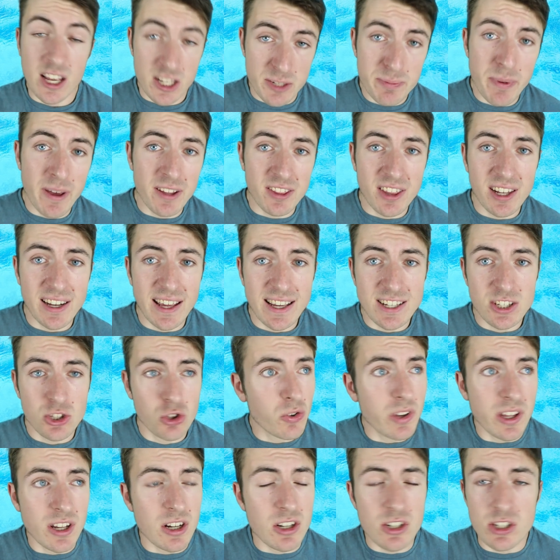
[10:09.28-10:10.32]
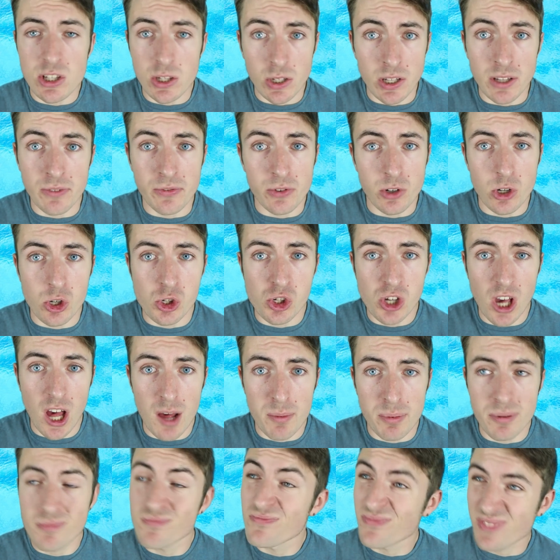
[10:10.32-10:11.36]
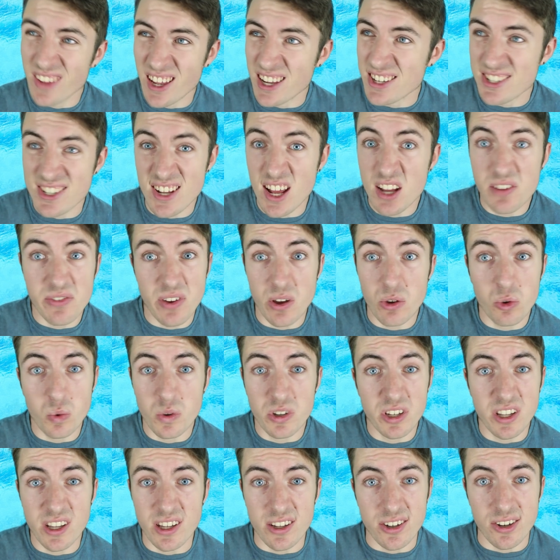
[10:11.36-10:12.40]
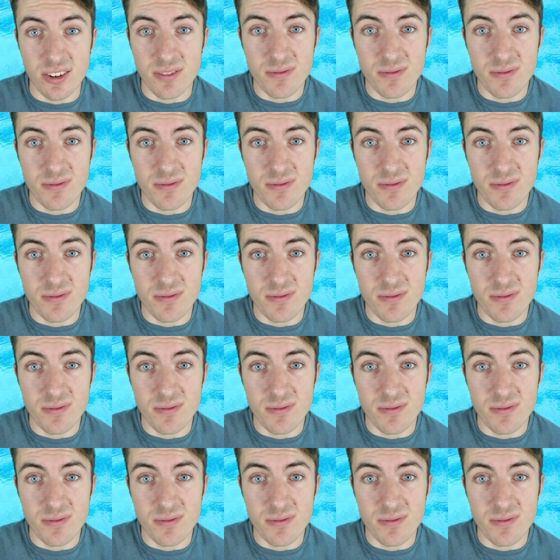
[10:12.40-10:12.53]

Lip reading: has spent the last 3 years looking for a job, has not found one yet.